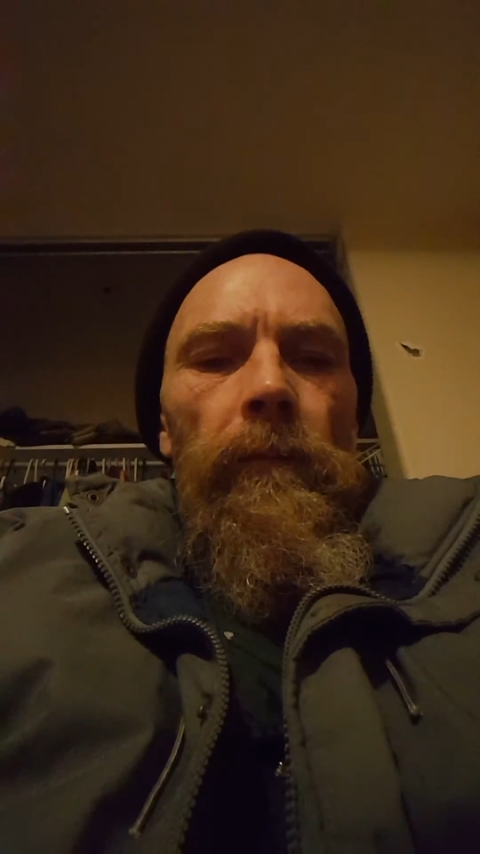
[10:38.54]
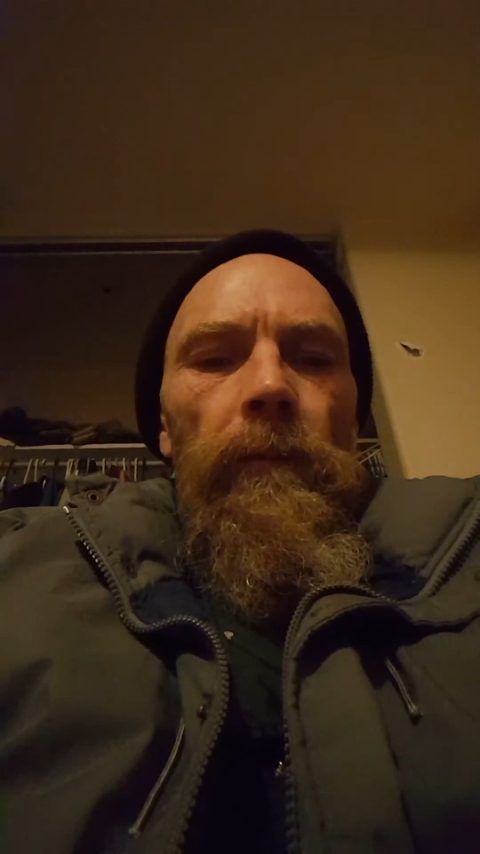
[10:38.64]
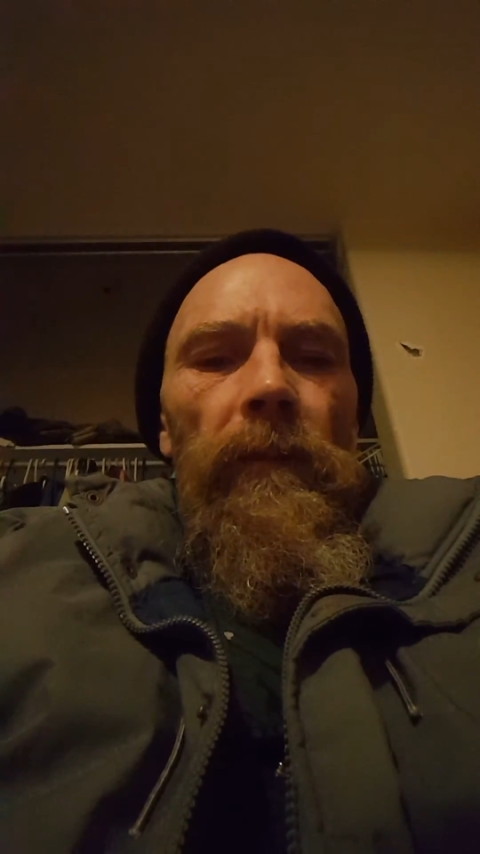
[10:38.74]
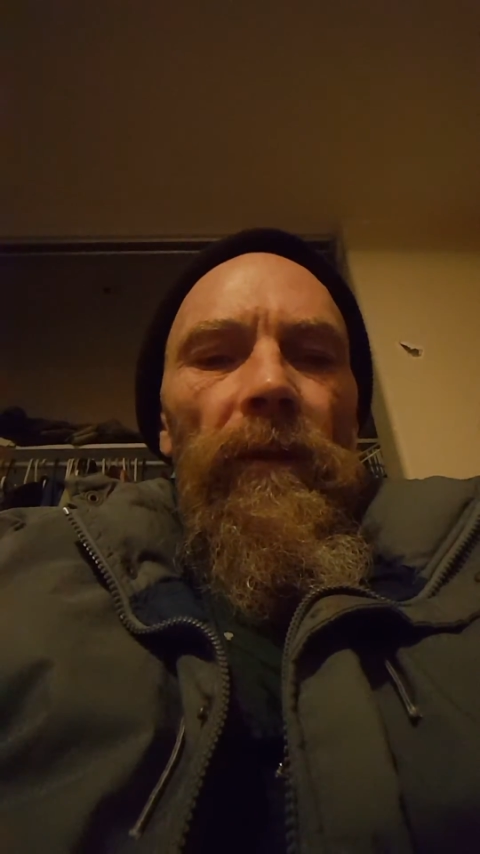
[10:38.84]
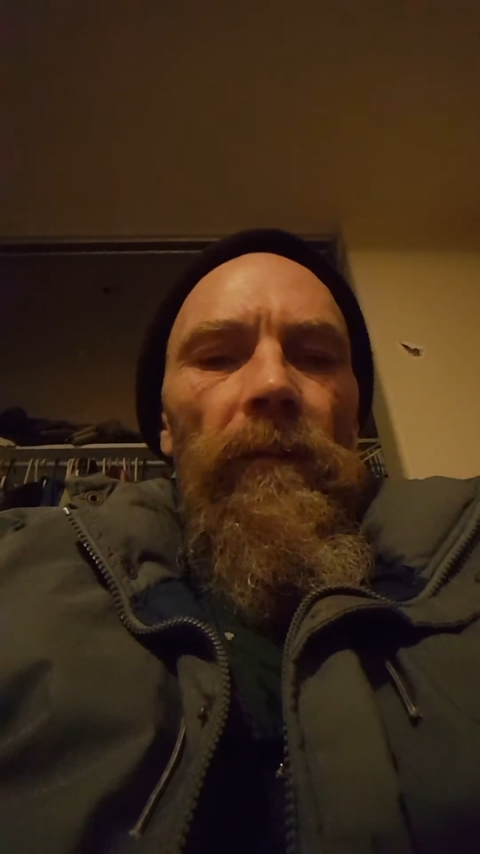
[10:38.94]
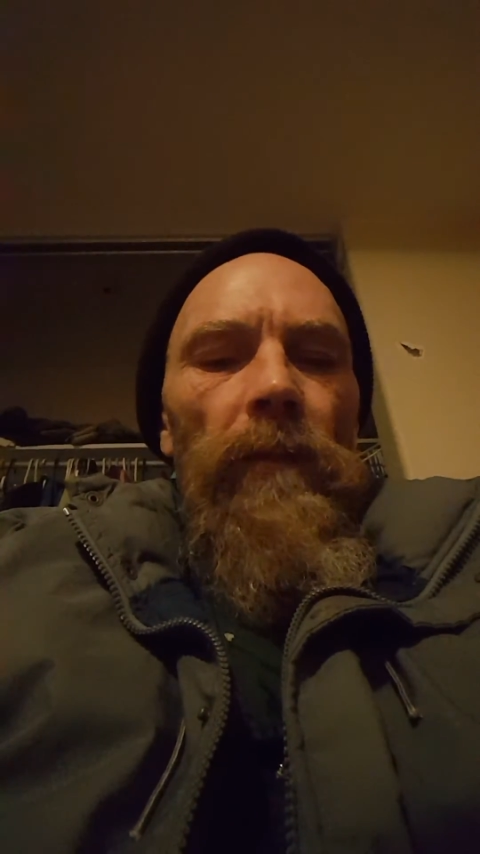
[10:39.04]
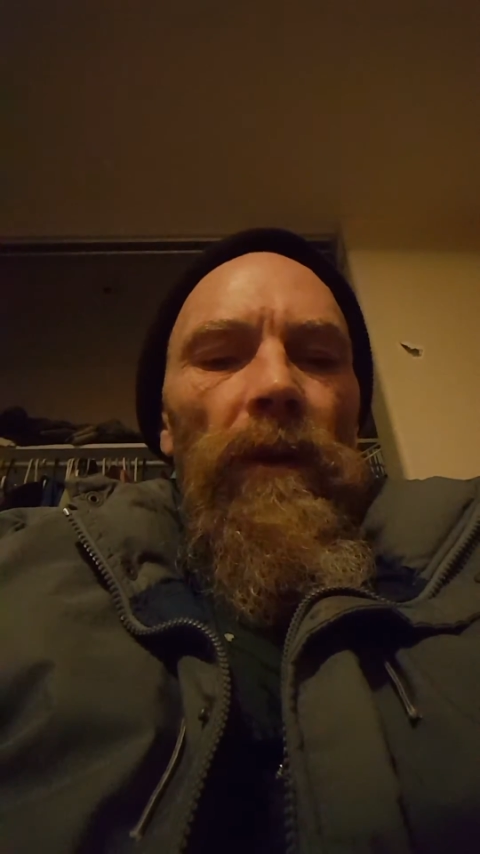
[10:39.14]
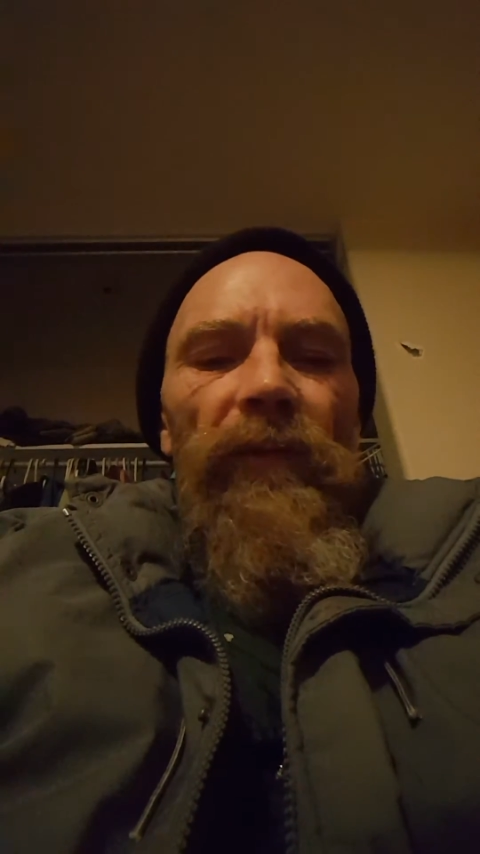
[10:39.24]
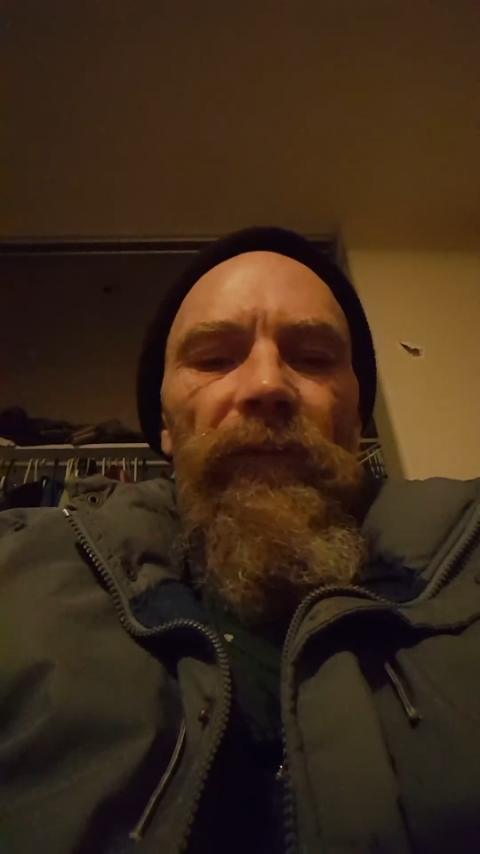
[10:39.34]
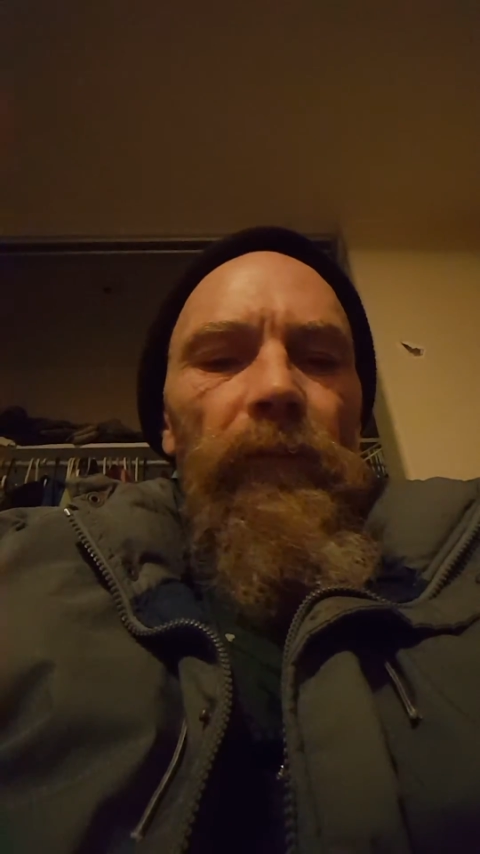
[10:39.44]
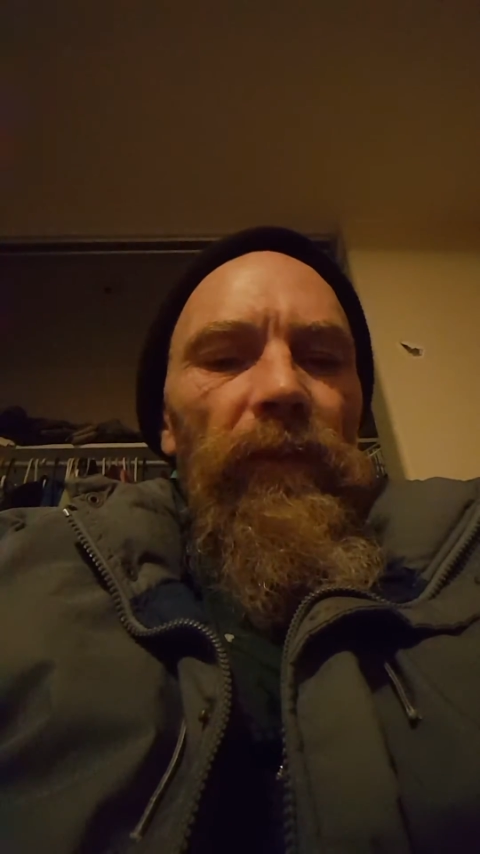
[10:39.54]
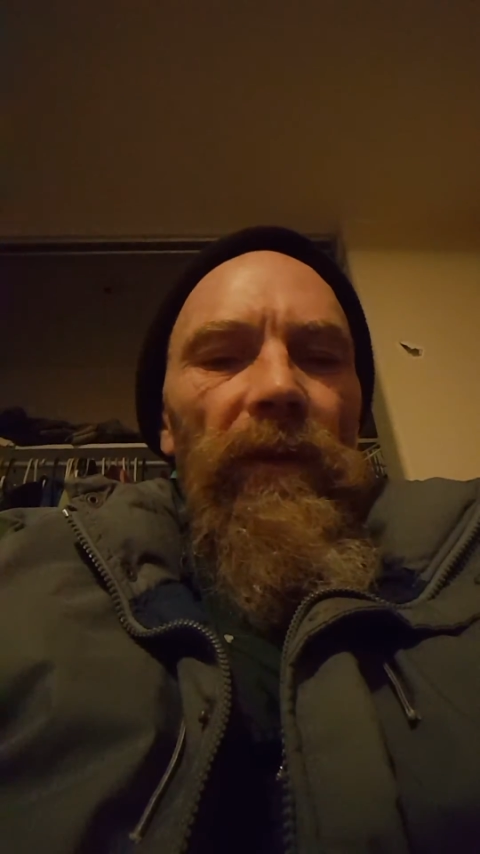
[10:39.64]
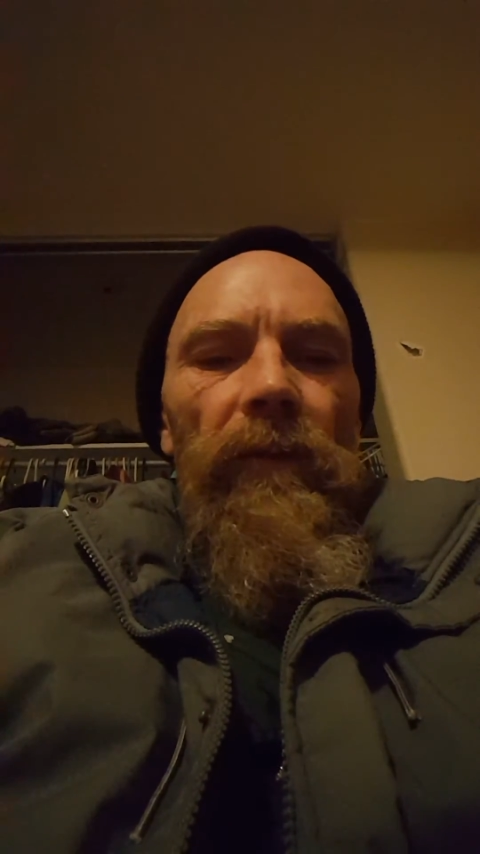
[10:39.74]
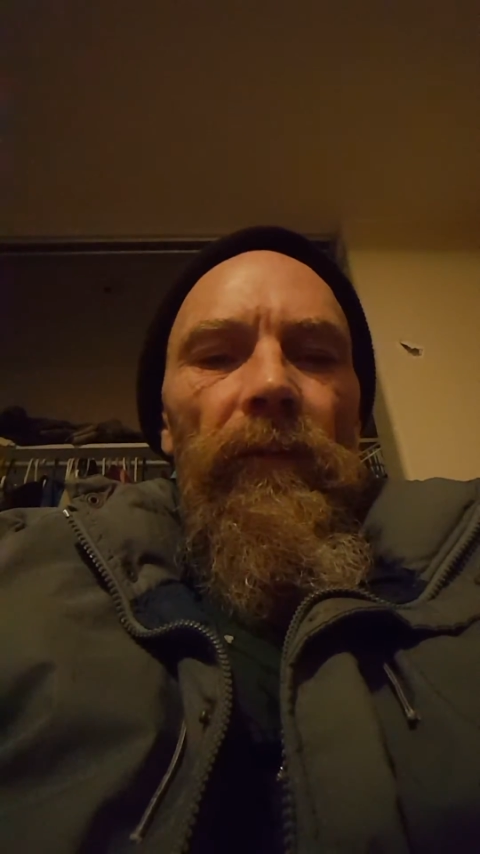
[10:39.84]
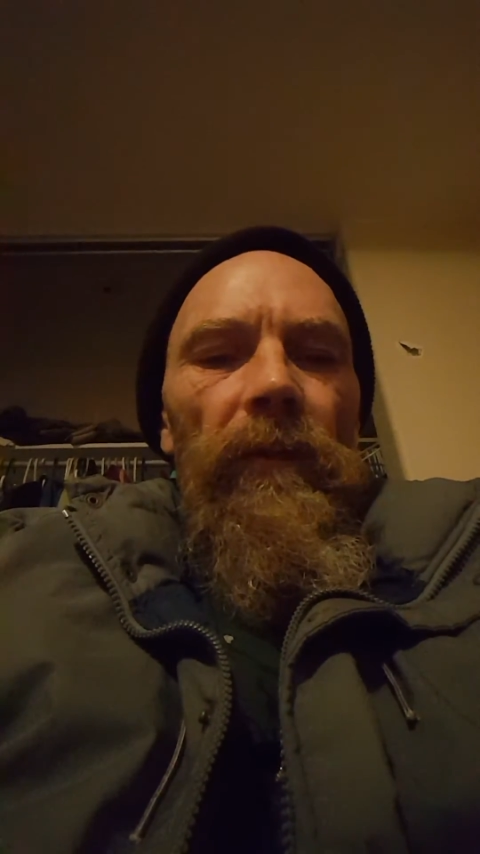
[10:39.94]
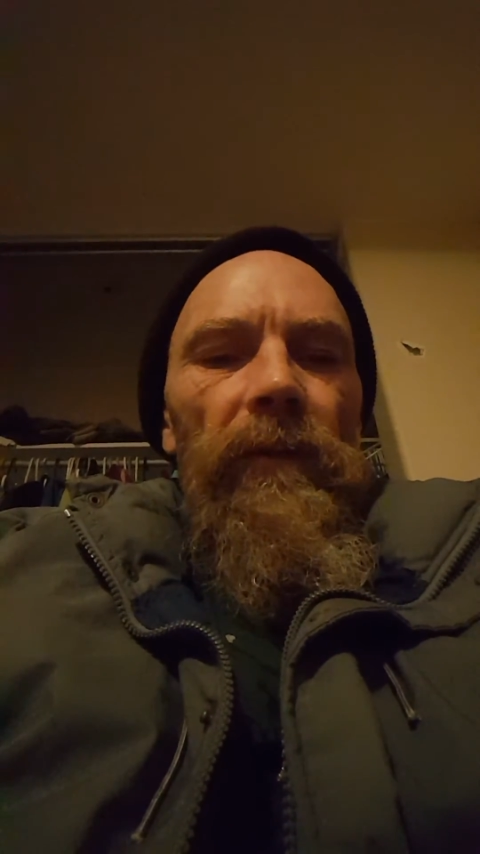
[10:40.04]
They're most beautiful